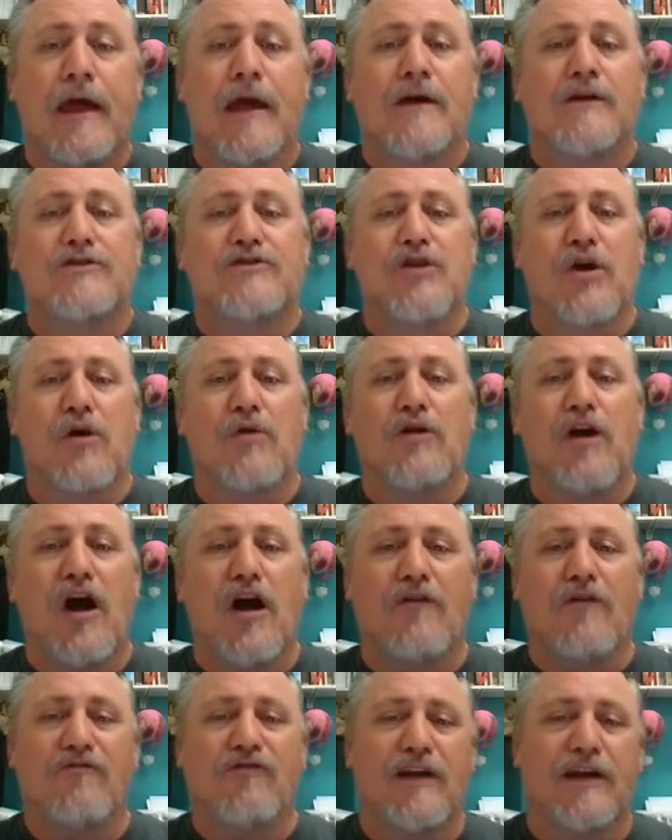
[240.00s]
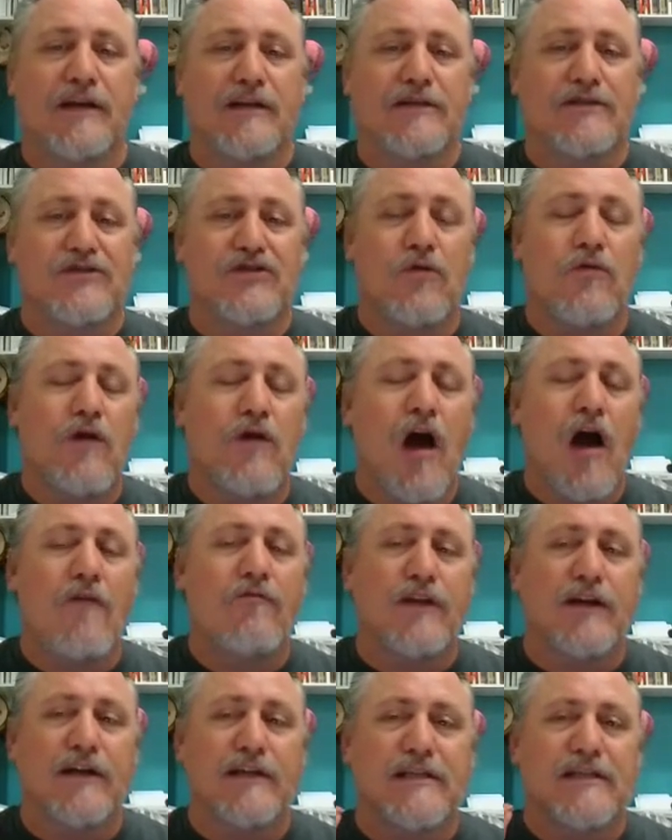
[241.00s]
Zone conflict. Zone
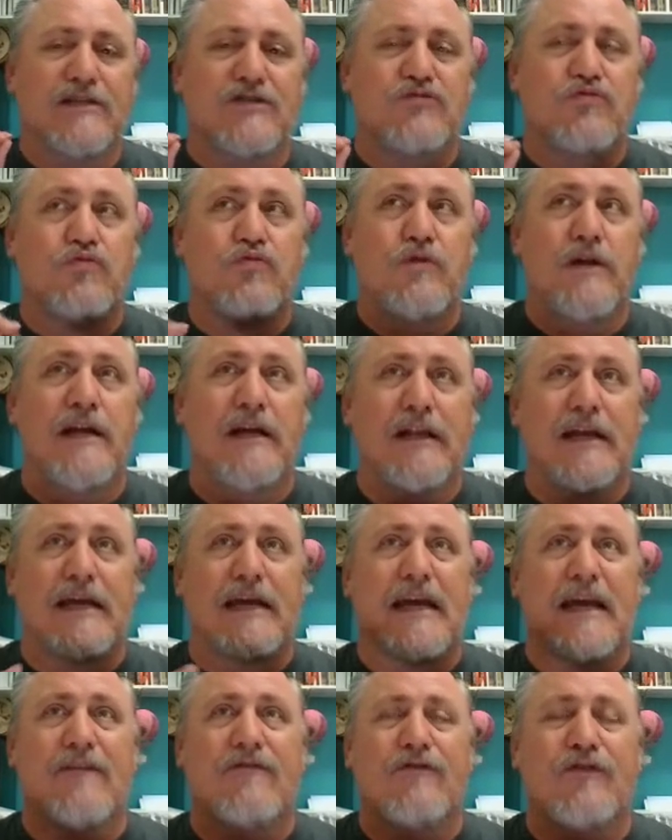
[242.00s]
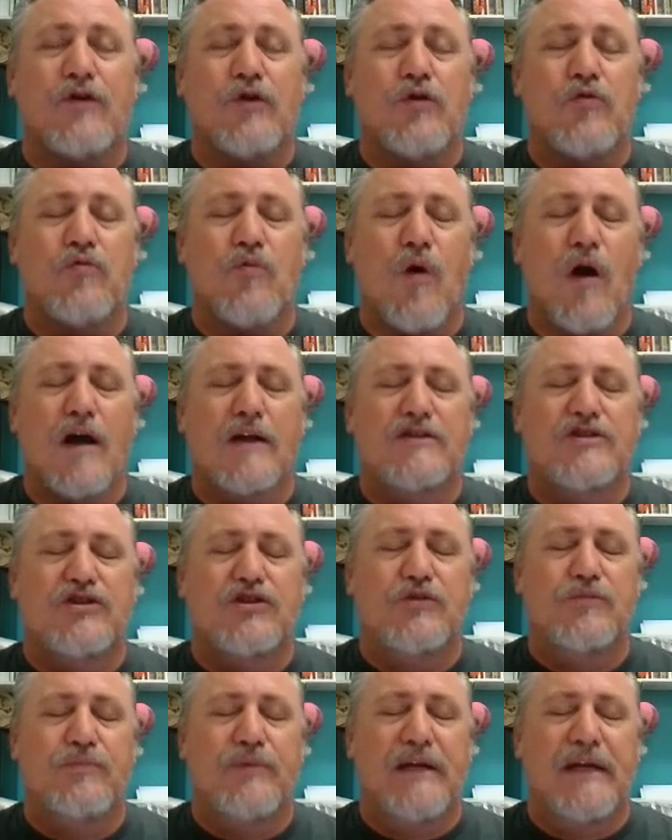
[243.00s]
conflict is really if you want
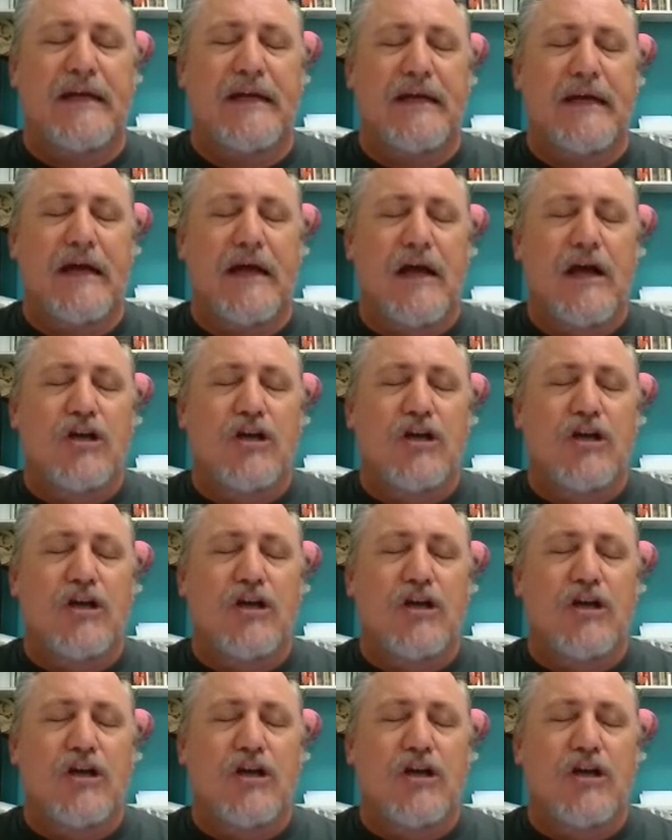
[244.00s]
to be